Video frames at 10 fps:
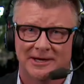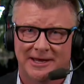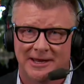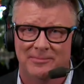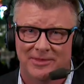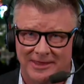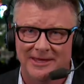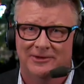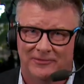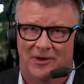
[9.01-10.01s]
to keep
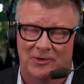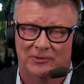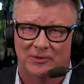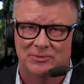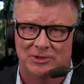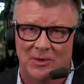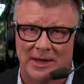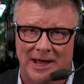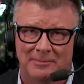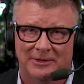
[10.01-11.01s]
these folks from
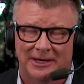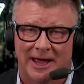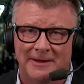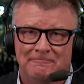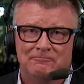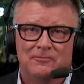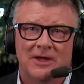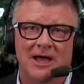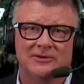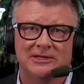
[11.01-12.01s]
showing up tonight.
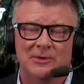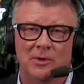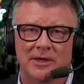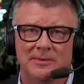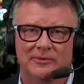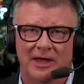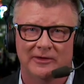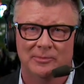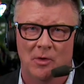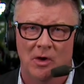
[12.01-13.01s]
Cassidy Williams
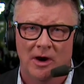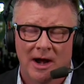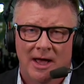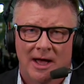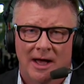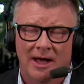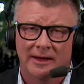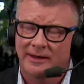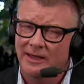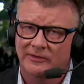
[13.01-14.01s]
has more. Uh,
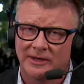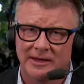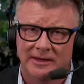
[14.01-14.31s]
Cassidy,